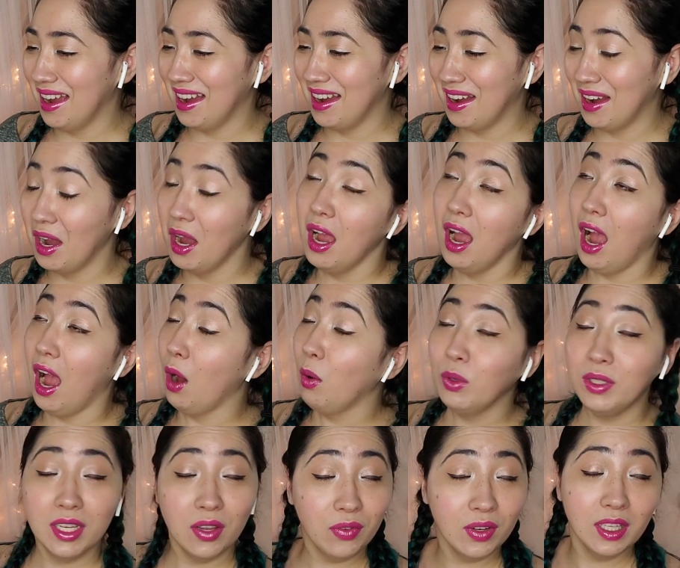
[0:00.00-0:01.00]
I
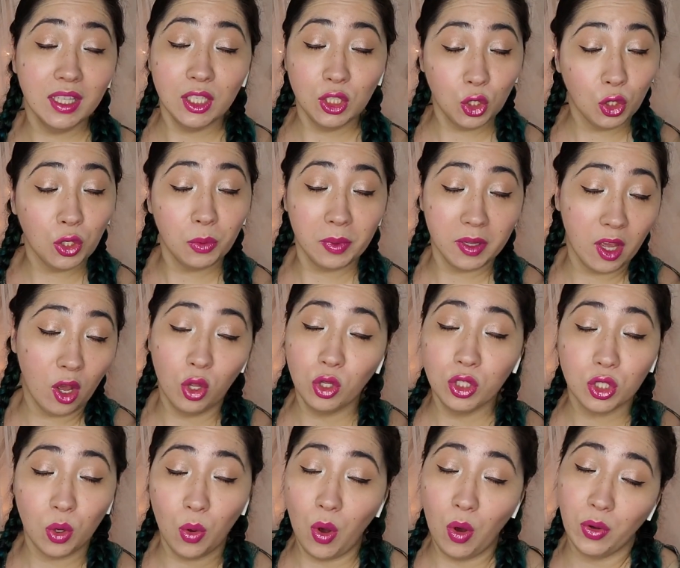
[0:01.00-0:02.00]
would definitely totally
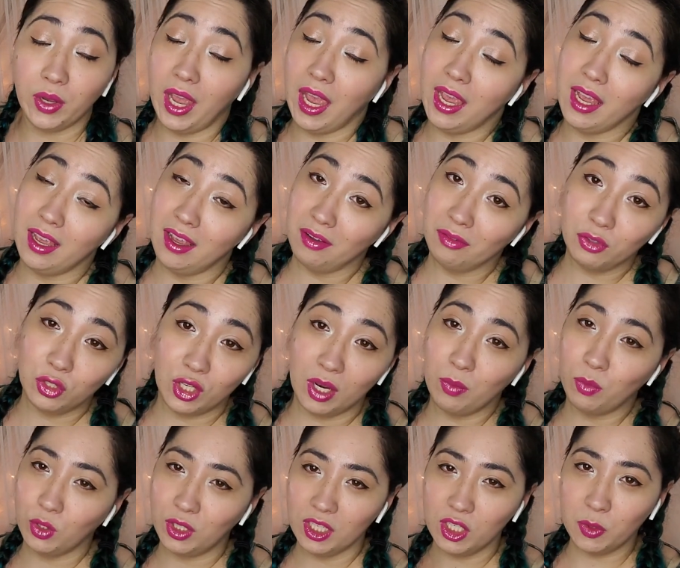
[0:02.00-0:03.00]
also okay if
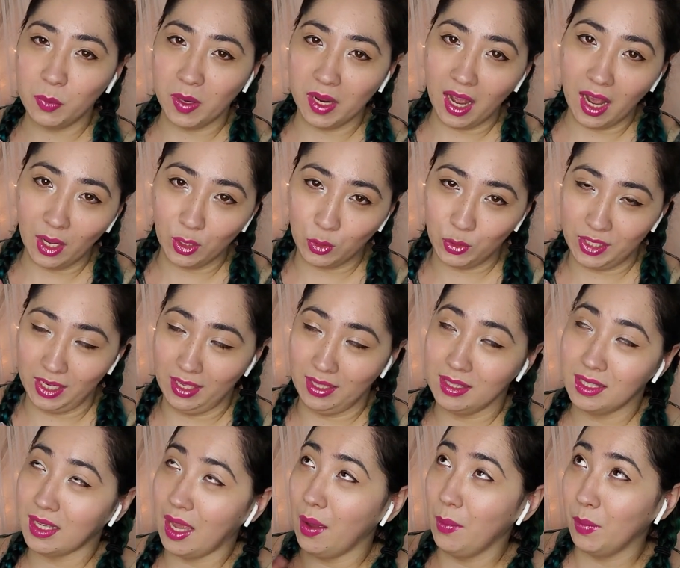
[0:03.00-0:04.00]
Jam would teach me how to
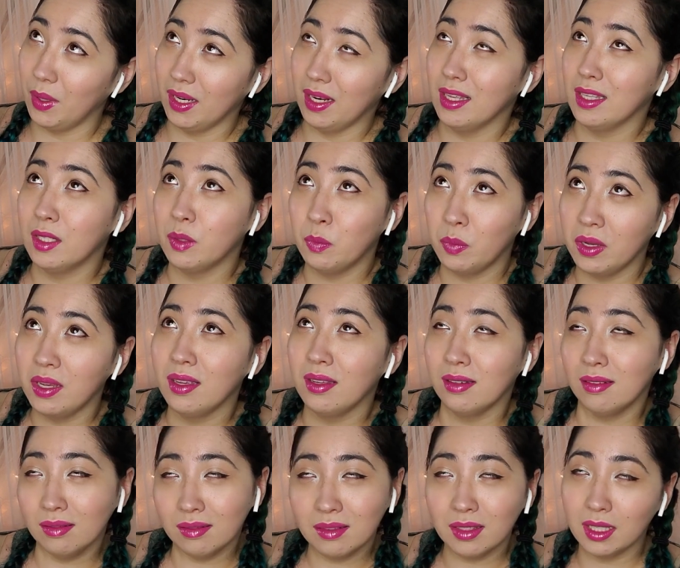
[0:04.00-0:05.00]
dance. I mean, it's
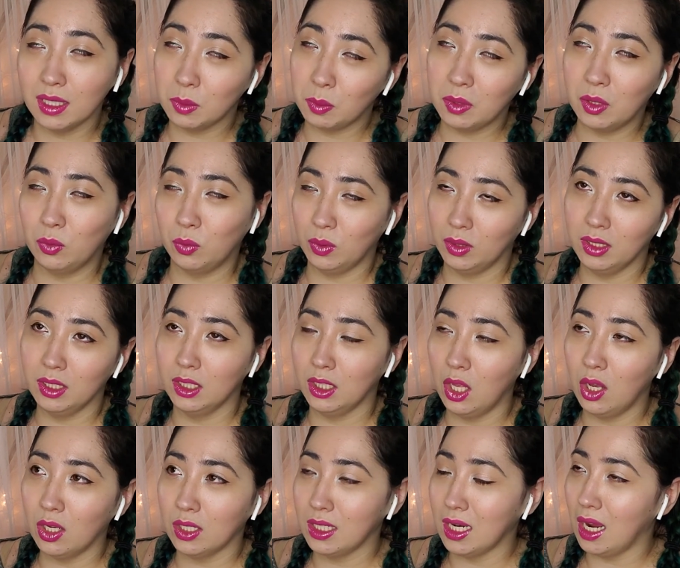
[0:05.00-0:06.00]
been a really
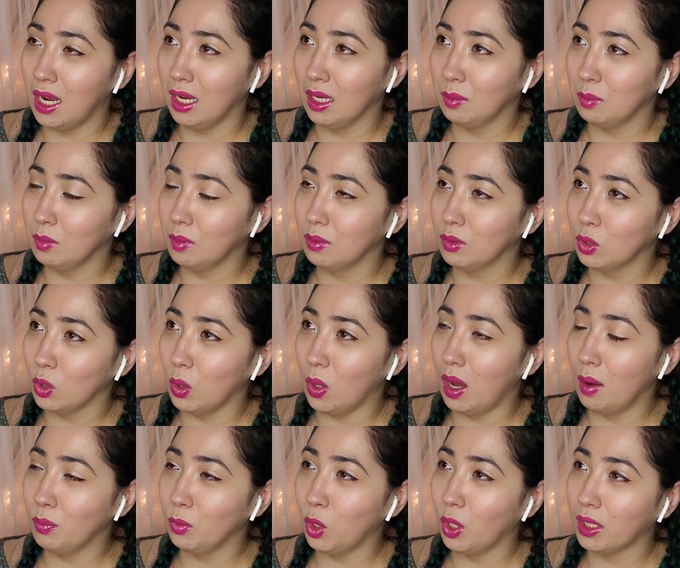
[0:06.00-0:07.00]
long time, so
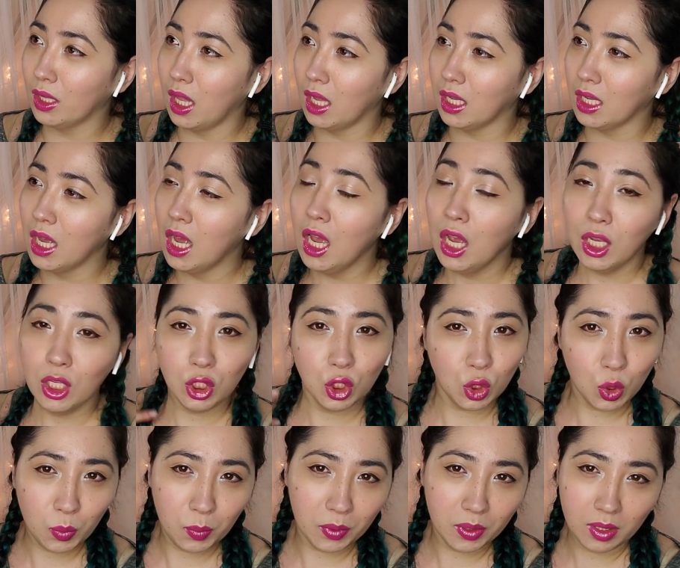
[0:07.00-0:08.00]
I'm not like
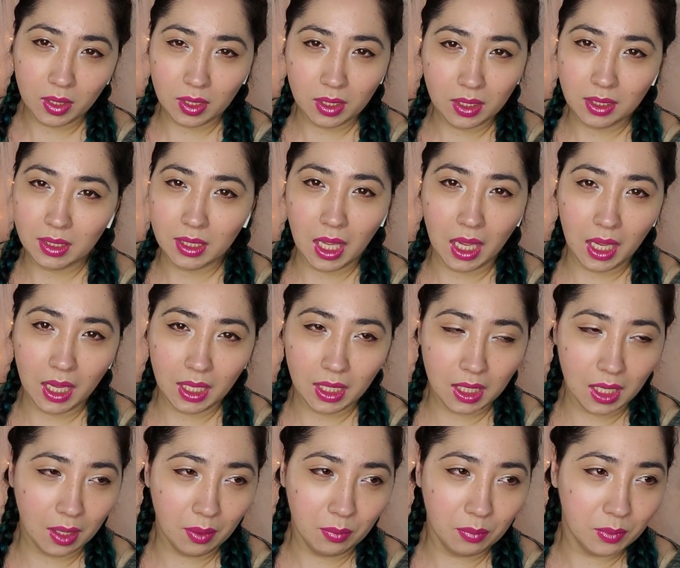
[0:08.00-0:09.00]
super
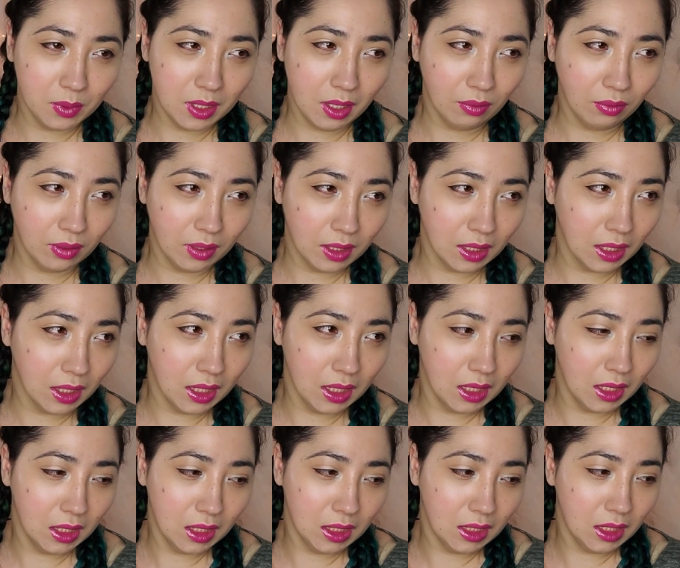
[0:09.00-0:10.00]
like, I
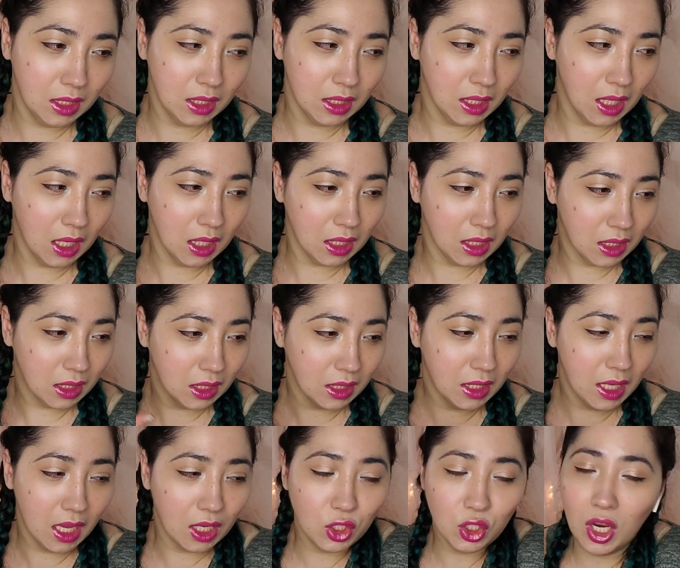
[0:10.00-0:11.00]
definitely need like
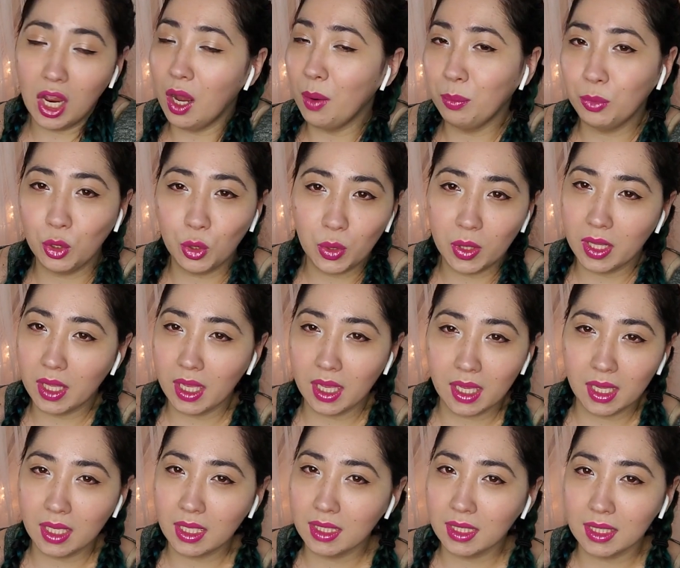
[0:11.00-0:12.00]
catch up
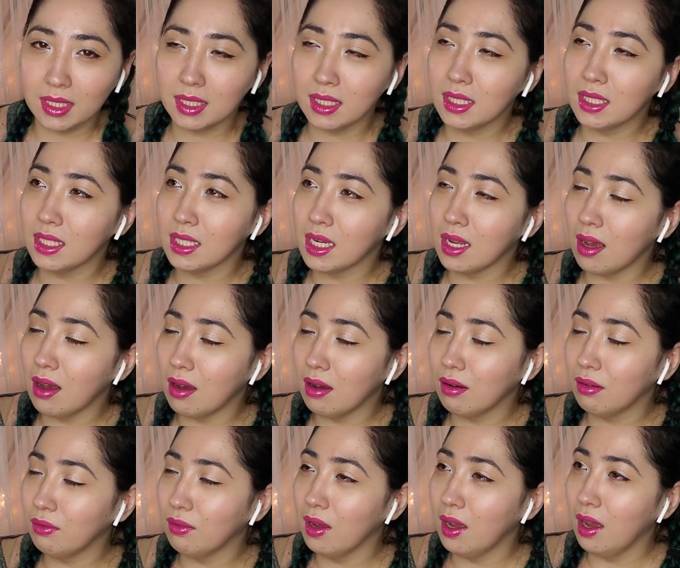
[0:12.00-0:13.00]
things and
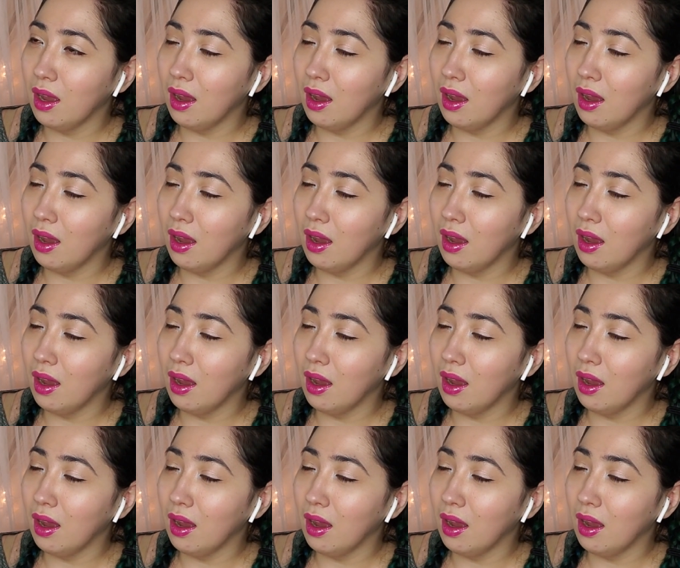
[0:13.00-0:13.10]
stuff.